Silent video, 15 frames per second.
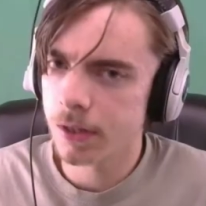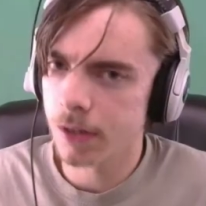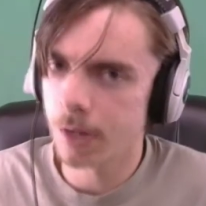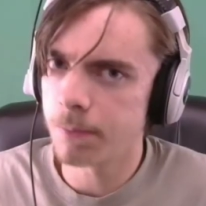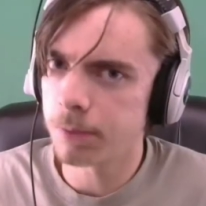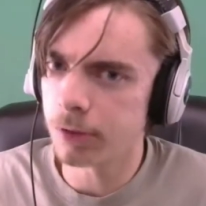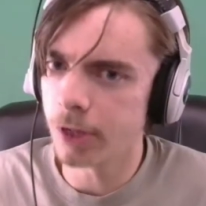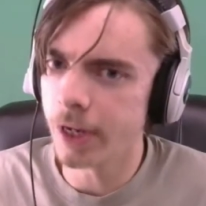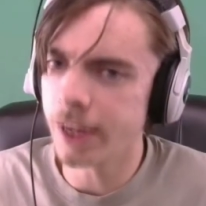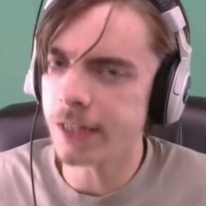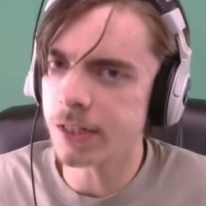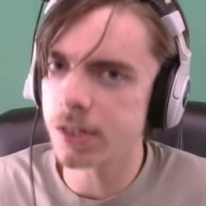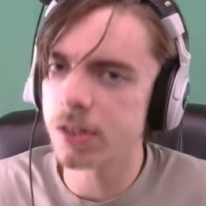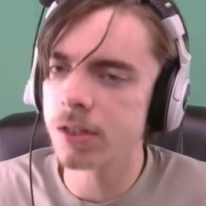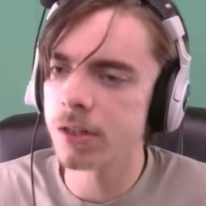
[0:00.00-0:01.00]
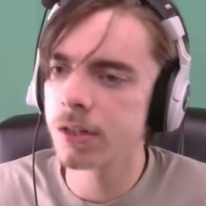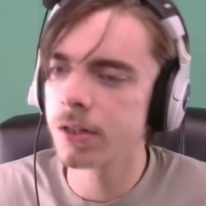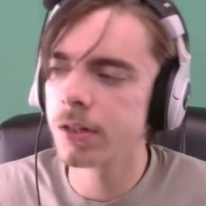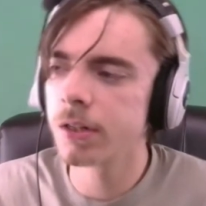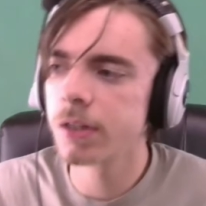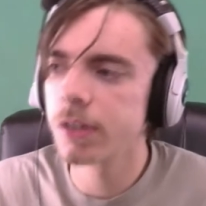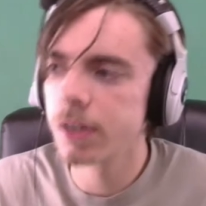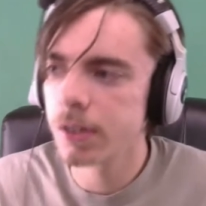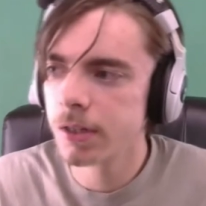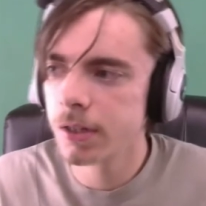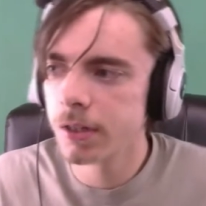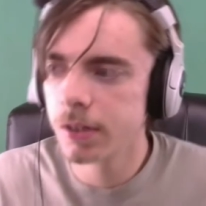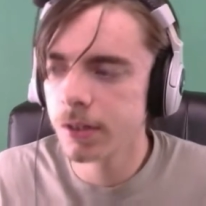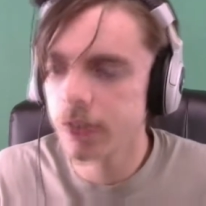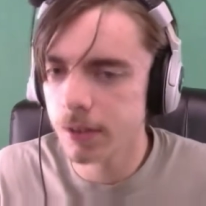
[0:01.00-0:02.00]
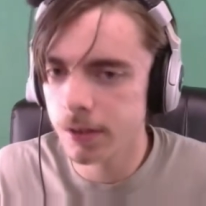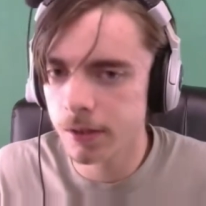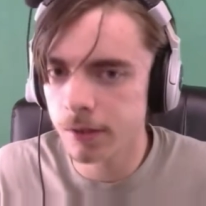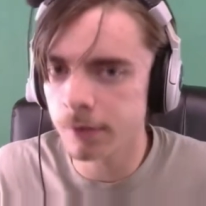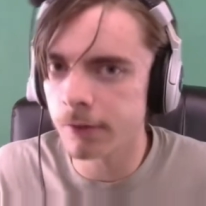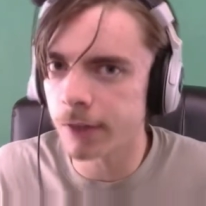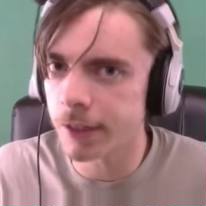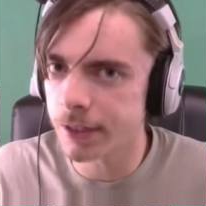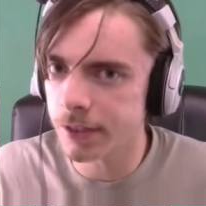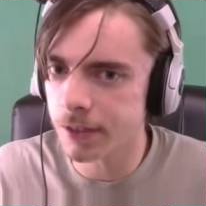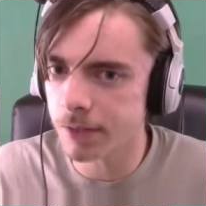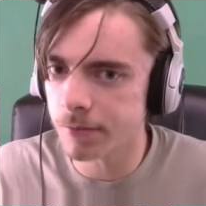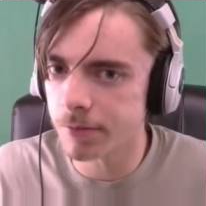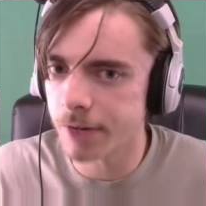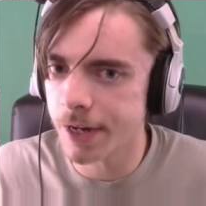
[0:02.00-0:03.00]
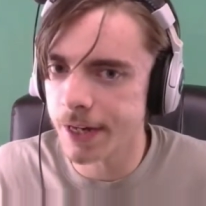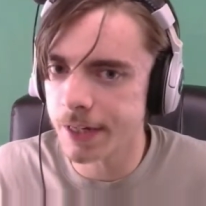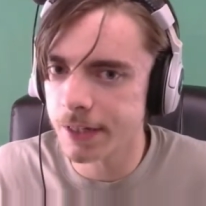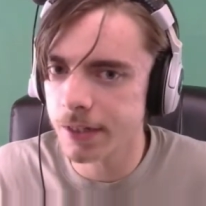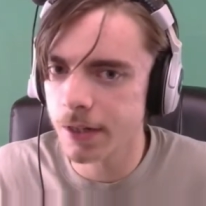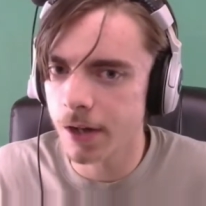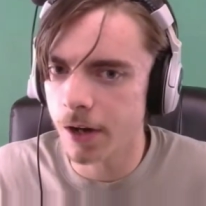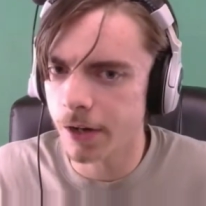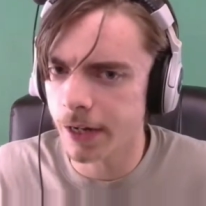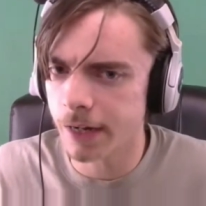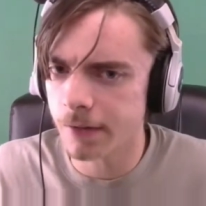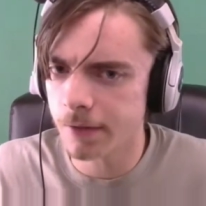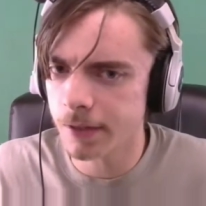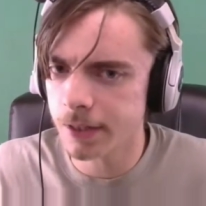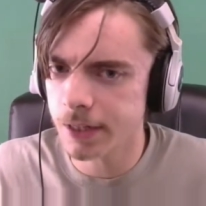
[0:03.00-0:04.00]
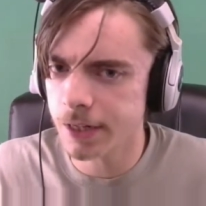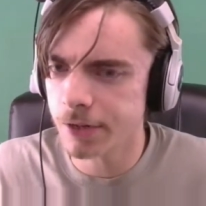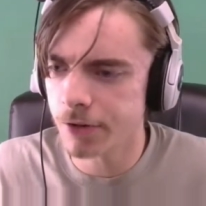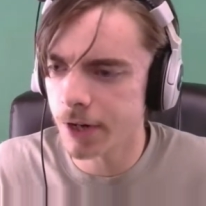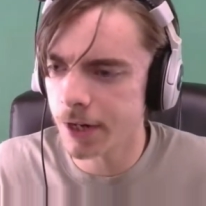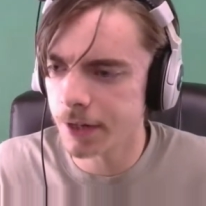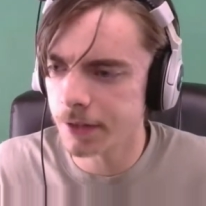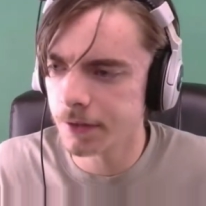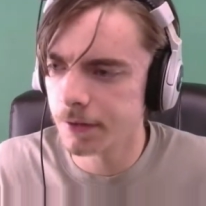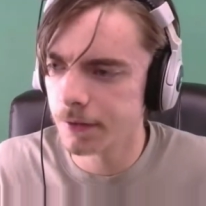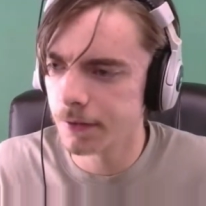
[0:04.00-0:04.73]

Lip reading: Complaints. Lots of complaints. Okay, continue on.